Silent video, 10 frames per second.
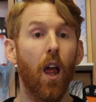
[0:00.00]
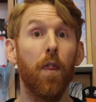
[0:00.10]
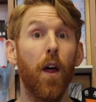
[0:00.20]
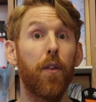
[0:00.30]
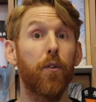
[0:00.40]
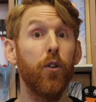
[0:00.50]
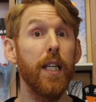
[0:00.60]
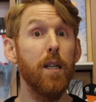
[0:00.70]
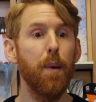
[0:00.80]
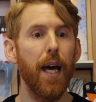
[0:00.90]
The
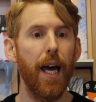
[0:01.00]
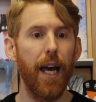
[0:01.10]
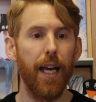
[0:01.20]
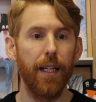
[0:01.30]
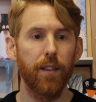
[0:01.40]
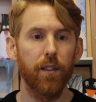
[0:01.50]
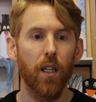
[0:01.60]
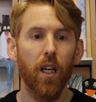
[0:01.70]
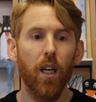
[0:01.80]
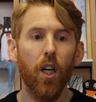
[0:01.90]
3 bears,
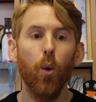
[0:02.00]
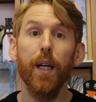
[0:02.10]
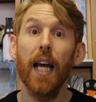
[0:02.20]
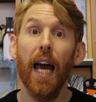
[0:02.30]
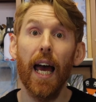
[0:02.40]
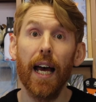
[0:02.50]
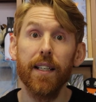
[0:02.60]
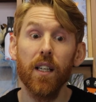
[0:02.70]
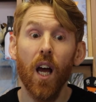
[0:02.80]
who had had